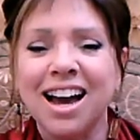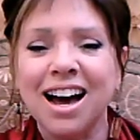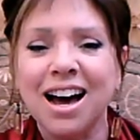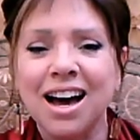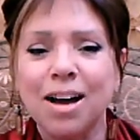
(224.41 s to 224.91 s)

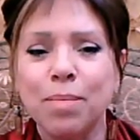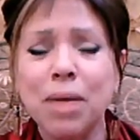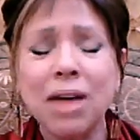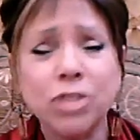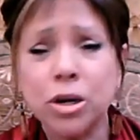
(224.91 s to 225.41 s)

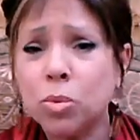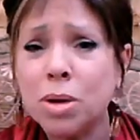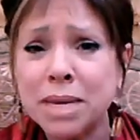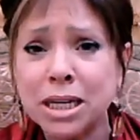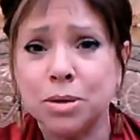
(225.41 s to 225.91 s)
I've heard
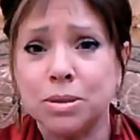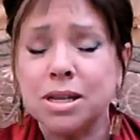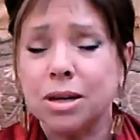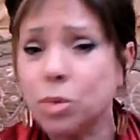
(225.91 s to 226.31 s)
women use it.